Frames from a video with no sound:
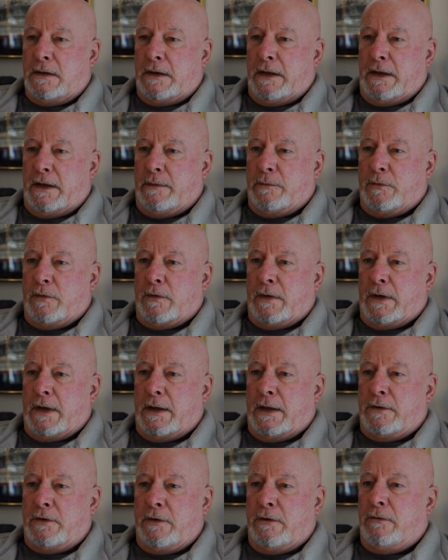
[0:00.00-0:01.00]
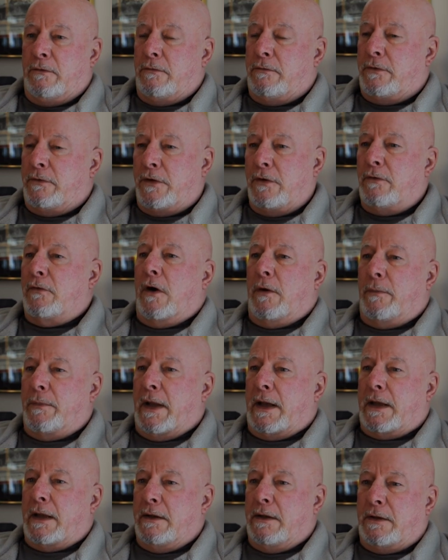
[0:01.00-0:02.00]
anymore, and I do hope
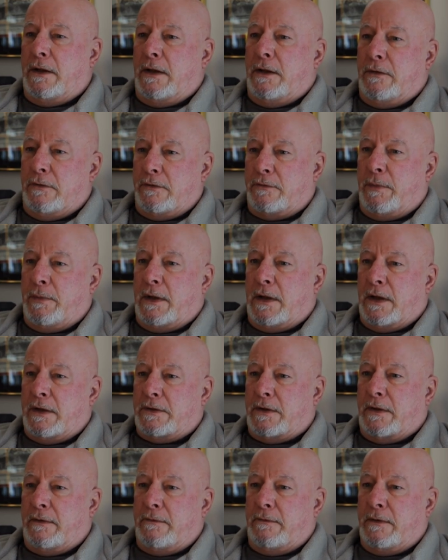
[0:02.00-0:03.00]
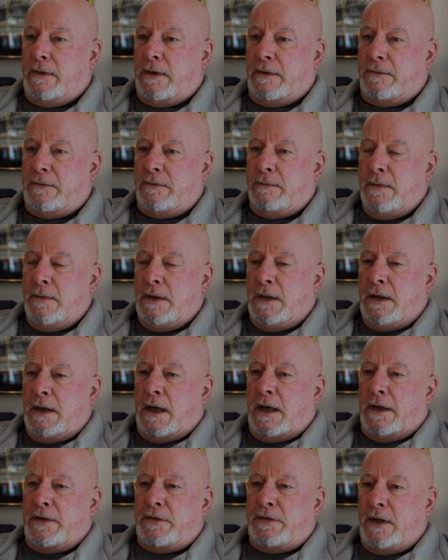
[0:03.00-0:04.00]
that continues, because
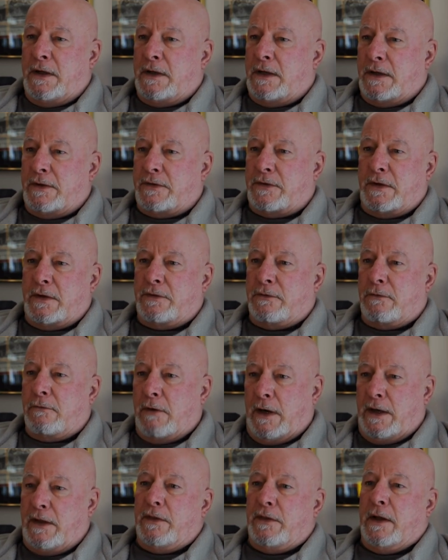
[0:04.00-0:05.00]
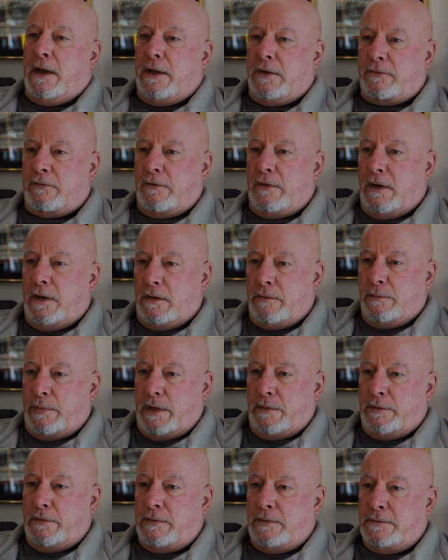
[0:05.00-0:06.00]
I see it does such great things for young
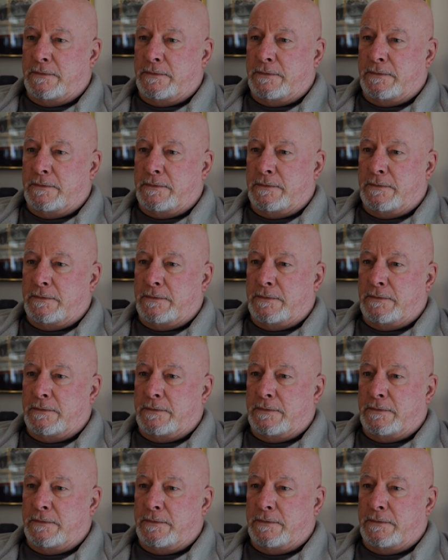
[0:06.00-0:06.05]
people.